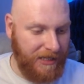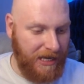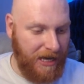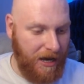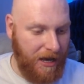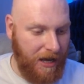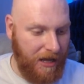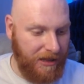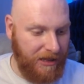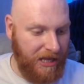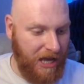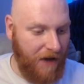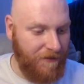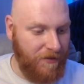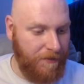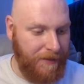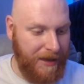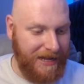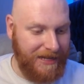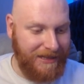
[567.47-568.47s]
the
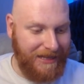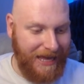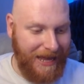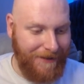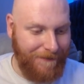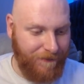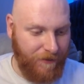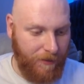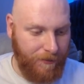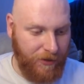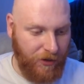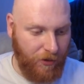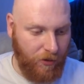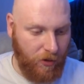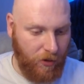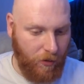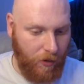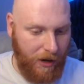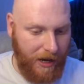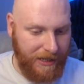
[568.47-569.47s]
other big team from
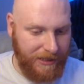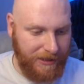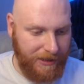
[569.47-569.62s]
Uruguay.